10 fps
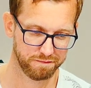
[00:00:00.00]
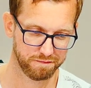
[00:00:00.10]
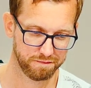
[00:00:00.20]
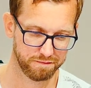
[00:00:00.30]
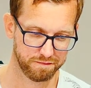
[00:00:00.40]

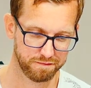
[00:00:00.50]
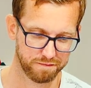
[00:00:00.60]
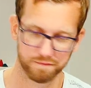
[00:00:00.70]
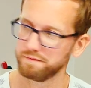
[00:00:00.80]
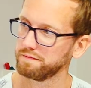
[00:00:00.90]

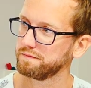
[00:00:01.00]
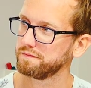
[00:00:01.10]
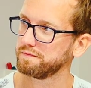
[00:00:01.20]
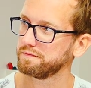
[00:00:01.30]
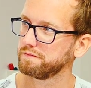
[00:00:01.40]

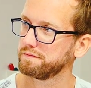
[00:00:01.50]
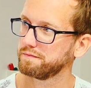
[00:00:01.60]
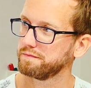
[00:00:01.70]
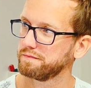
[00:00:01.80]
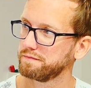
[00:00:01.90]

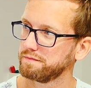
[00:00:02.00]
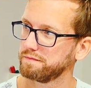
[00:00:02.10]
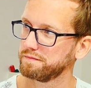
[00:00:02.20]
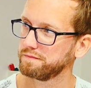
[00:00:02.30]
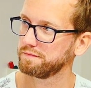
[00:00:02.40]

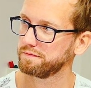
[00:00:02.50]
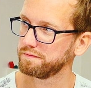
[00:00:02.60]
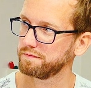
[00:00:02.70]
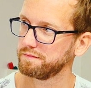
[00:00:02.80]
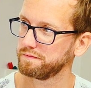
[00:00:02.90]

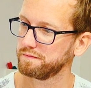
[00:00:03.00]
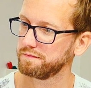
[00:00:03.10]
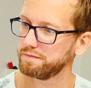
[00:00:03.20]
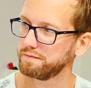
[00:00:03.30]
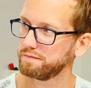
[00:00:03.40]

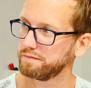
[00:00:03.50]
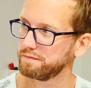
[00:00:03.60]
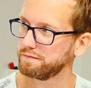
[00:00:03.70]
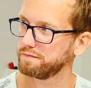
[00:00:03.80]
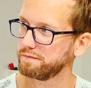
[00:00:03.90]

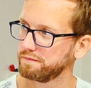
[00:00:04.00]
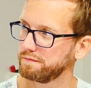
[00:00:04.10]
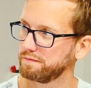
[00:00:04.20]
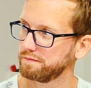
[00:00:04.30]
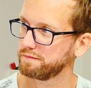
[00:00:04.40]

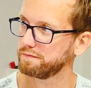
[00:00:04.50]
(silent)